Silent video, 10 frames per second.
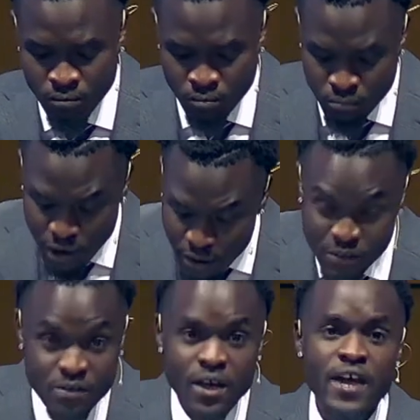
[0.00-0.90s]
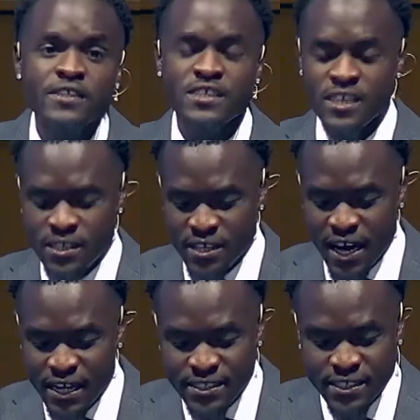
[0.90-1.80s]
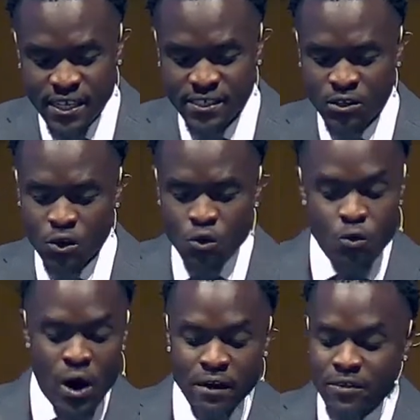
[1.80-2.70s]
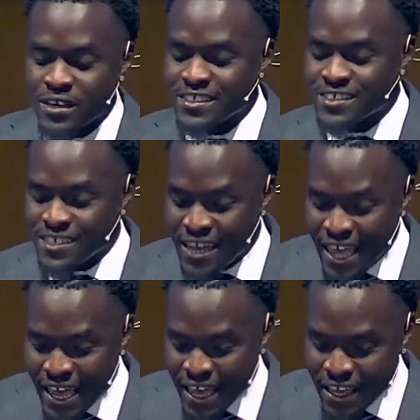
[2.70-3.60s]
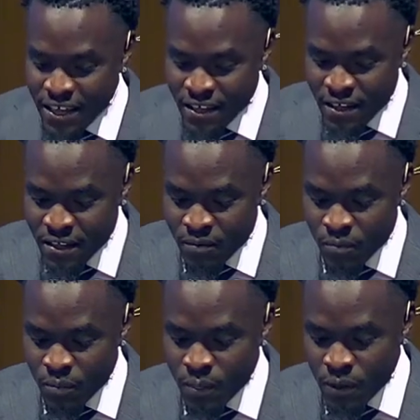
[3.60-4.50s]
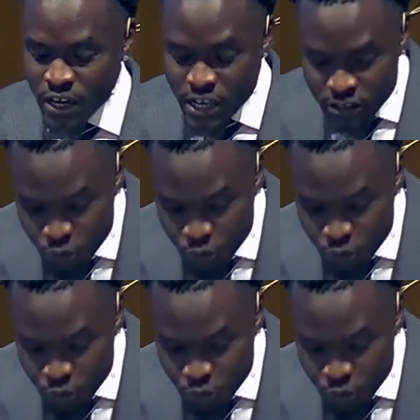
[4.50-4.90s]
Proverbs 18:9 says, whoever is slack in his